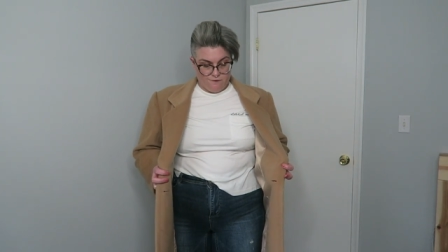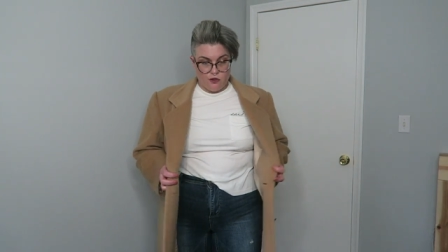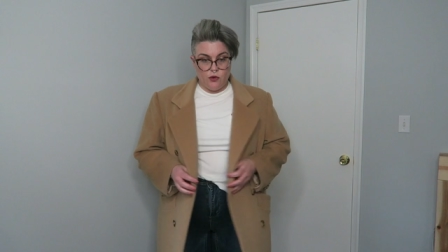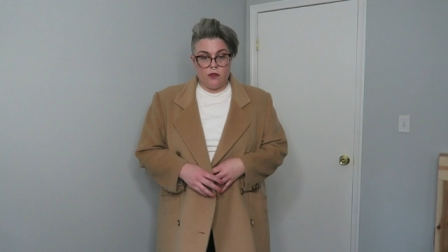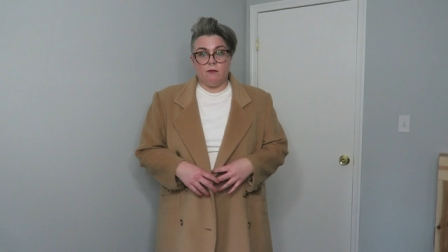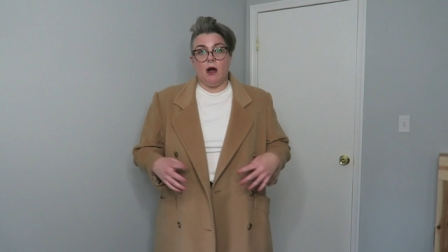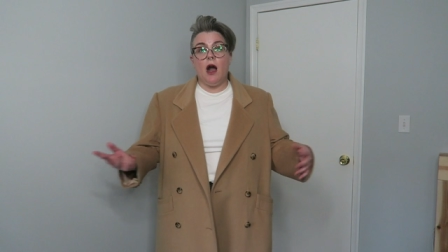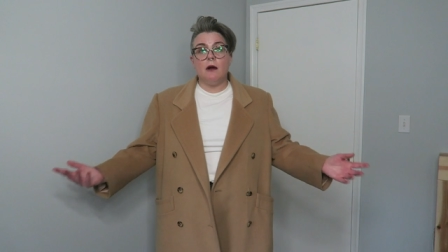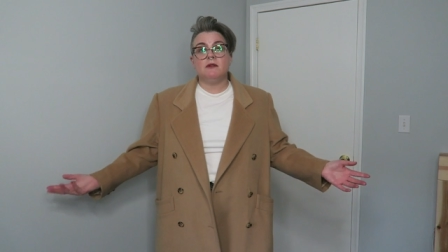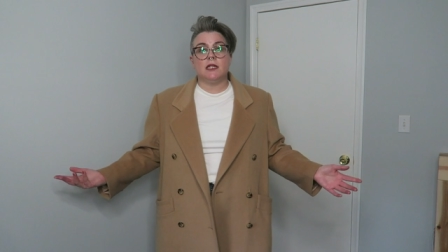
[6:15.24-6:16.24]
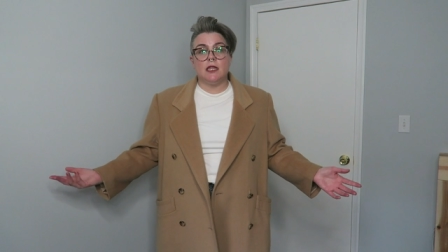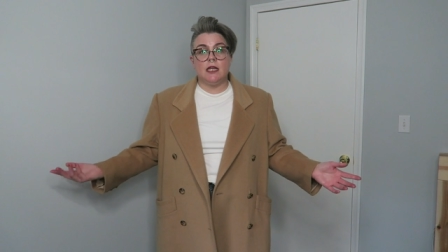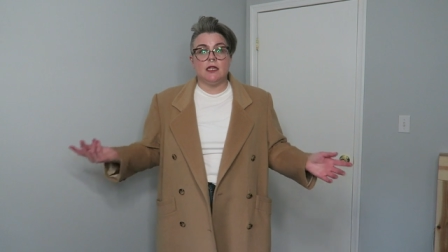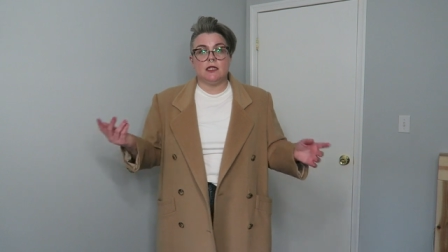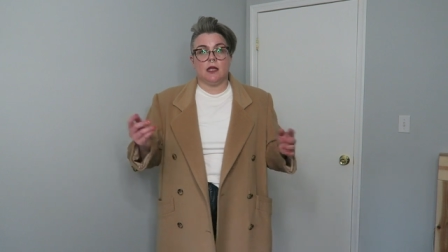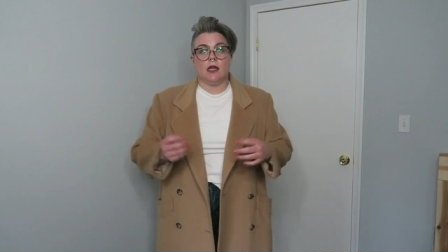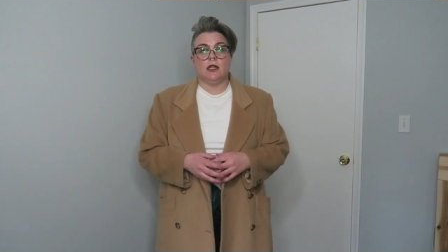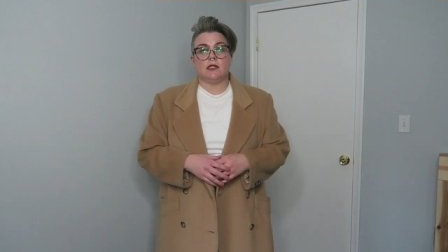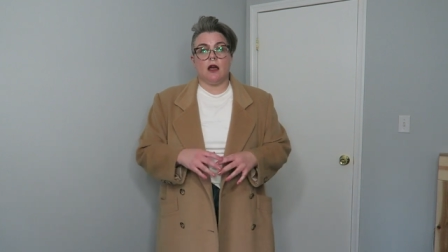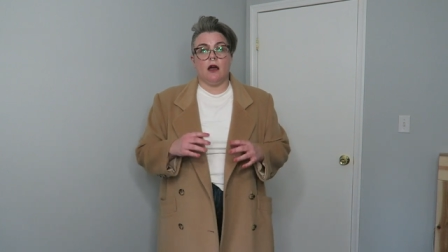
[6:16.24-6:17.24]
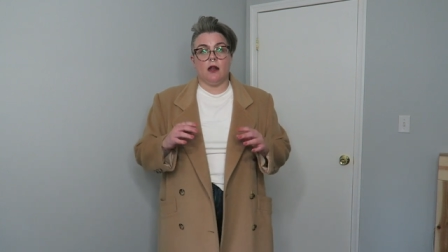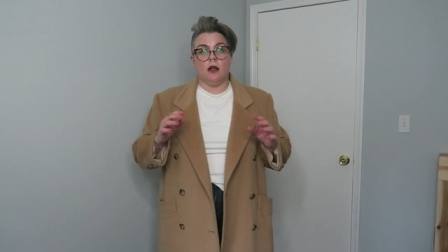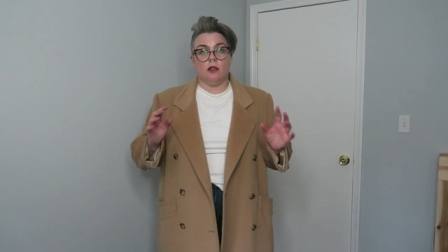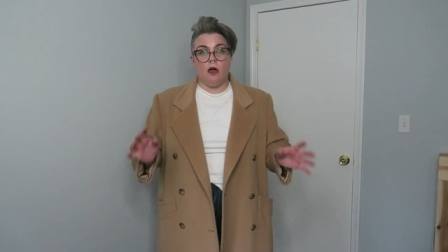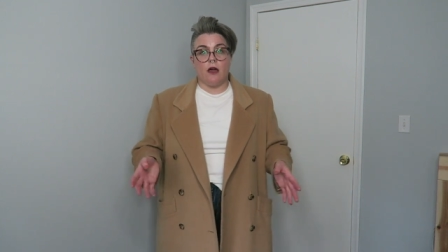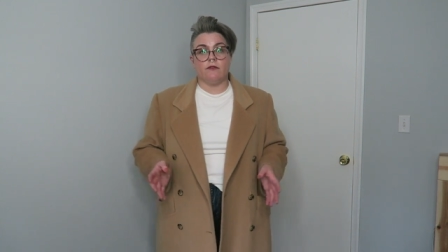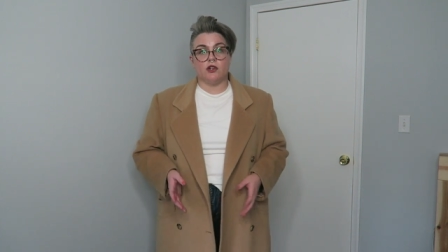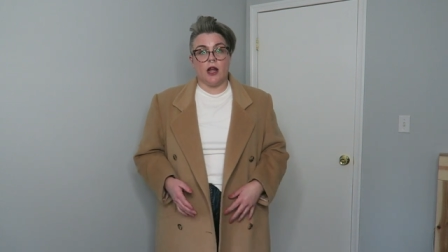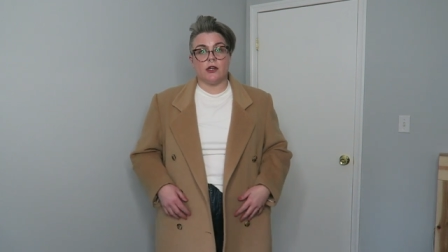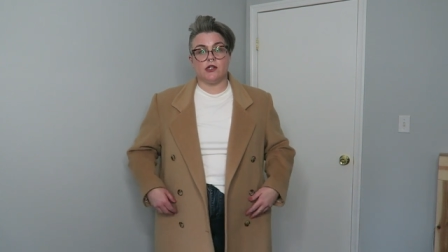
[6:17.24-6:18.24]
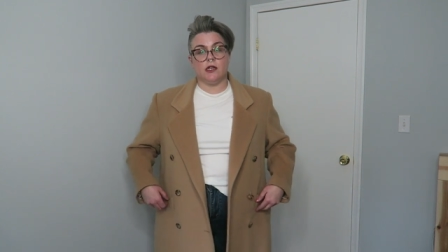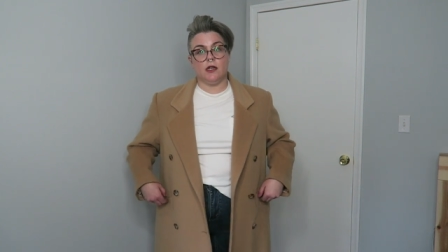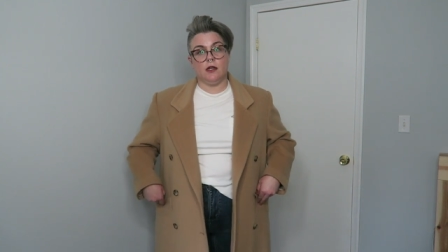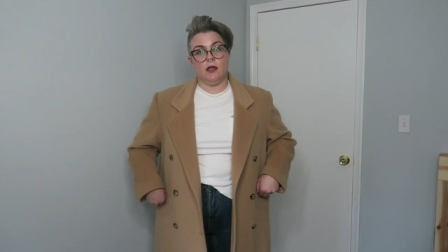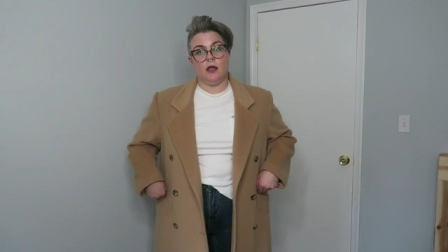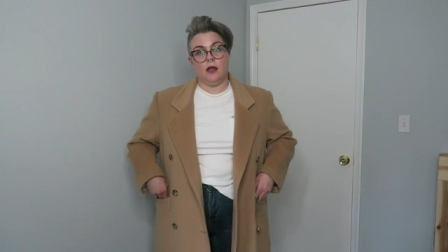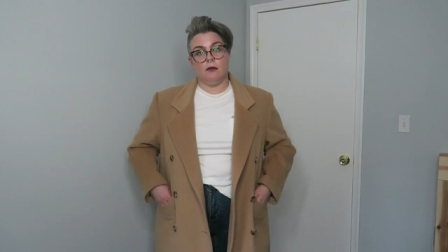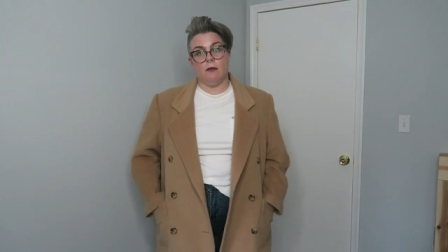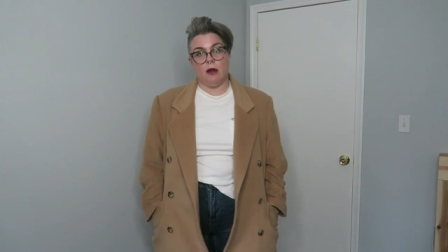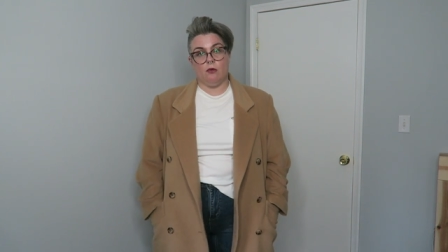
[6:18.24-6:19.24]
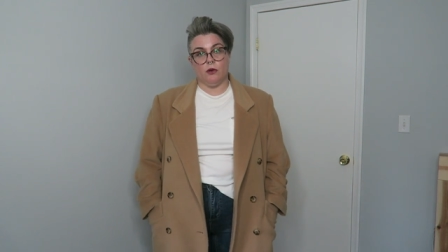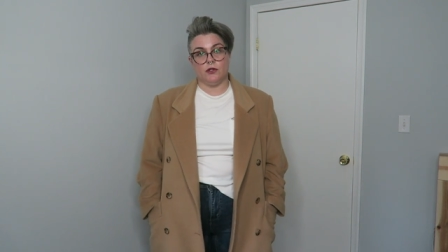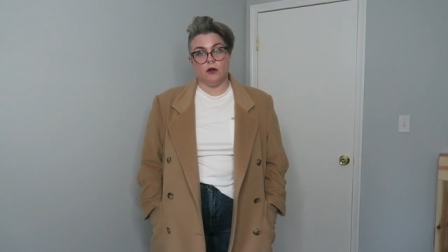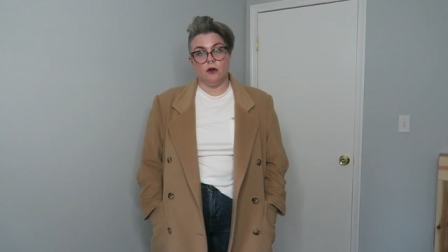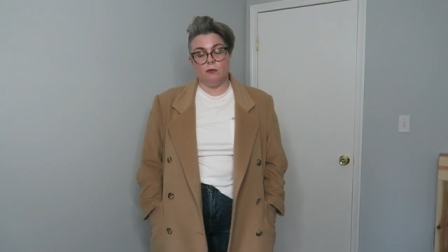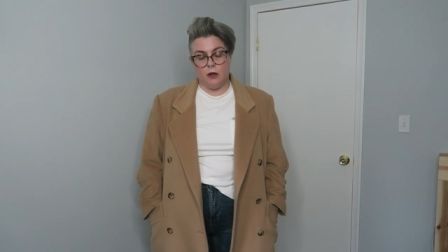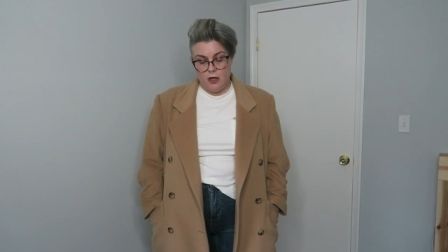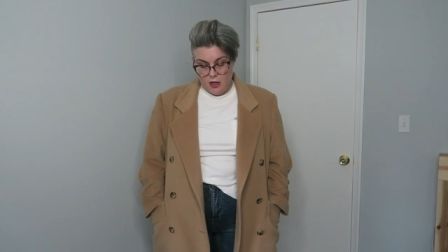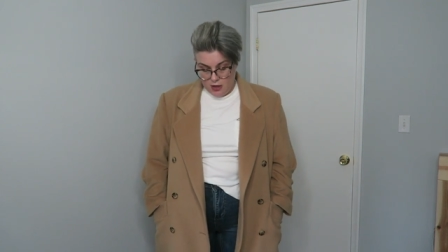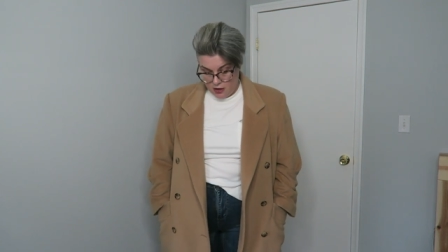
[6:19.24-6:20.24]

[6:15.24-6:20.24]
flew to the Bahamas in this. Like it's got a lot of traction in my wardrobe.